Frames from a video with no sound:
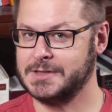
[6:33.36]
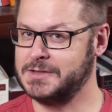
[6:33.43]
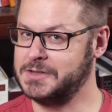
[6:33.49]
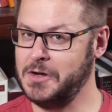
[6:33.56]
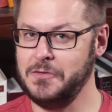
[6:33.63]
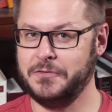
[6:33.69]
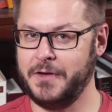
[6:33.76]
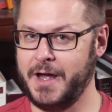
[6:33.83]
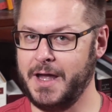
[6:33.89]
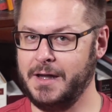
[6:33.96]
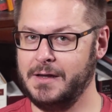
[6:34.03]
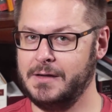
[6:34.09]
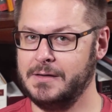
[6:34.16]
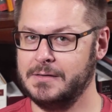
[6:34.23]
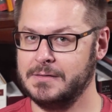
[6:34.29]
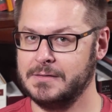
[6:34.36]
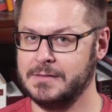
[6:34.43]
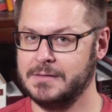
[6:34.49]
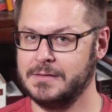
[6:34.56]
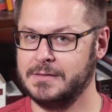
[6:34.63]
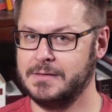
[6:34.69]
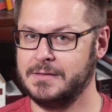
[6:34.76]
So vague,
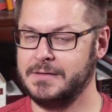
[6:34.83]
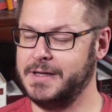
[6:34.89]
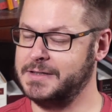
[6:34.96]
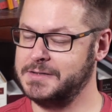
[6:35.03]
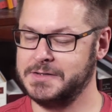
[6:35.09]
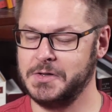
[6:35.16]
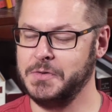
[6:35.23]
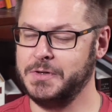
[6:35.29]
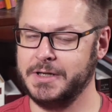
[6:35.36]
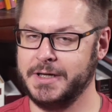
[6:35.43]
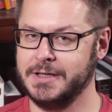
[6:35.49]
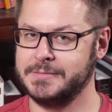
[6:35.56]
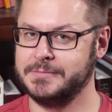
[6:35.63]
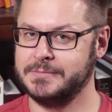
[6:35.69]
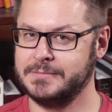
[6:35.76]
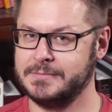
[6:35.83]
yet so clear.